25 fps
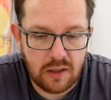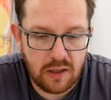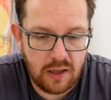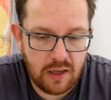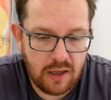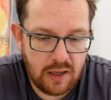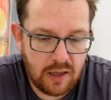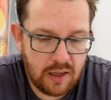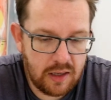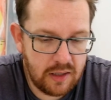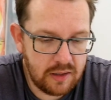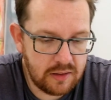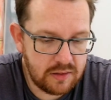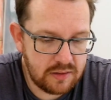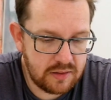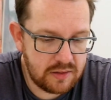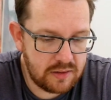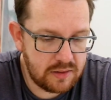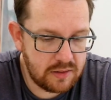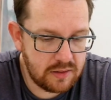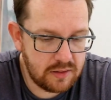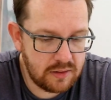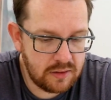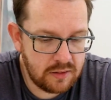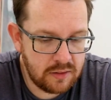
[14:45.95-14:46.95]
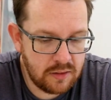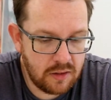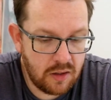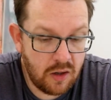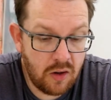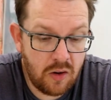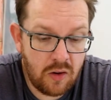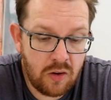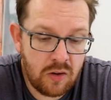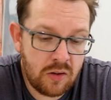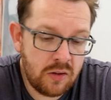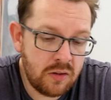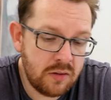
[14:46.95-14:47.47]
and
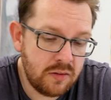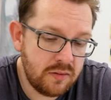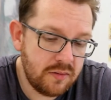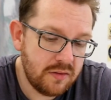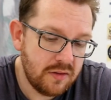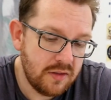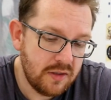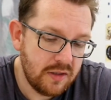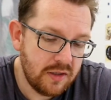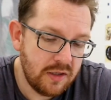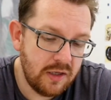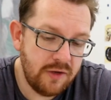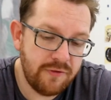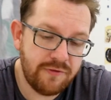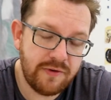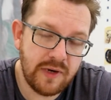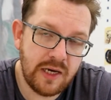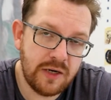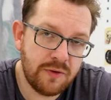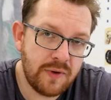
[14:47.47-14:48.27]
or if I